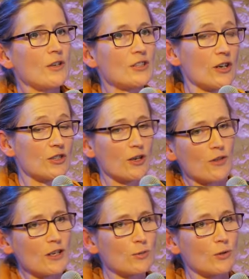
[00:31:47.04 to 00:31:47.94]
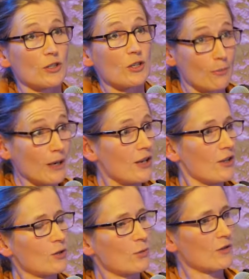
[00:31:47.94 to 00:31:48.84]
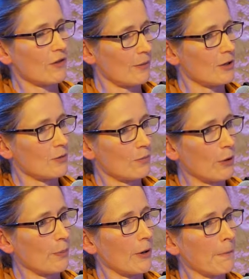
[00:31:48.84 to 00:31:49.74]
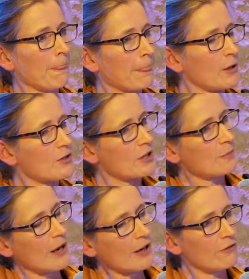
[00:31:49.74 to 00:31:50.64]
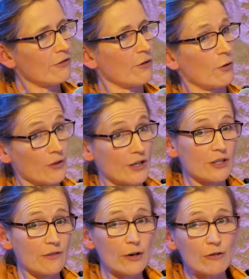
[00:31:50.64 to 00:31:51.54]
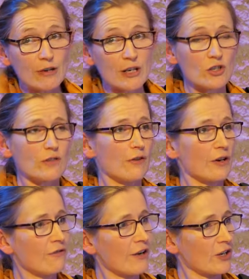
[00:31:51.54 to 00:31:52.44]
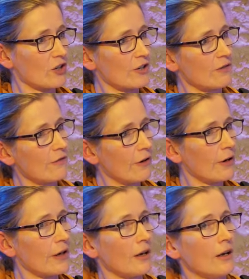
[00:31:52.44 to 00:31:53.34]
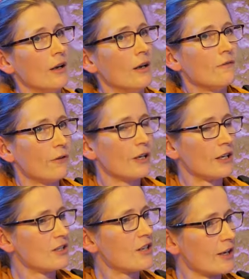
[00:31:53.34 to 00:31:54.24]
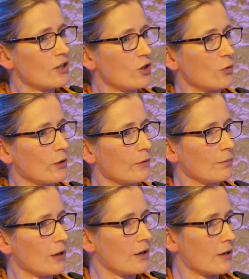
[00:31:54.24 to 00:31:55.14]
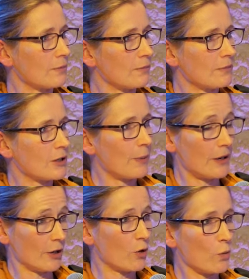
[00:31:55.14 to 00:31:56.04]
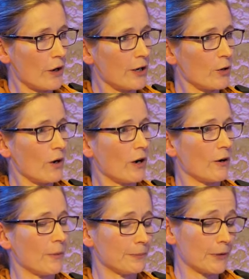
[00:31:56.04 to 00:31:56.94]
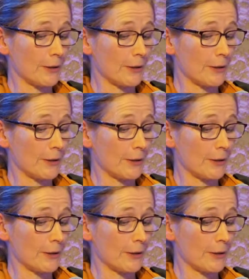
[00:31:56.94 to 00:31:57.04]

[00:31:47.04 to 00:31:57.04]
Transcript: This was feminism proper. There's this back and forth, and it's a very rich and very fractious and very, very contextual, depending on where you are,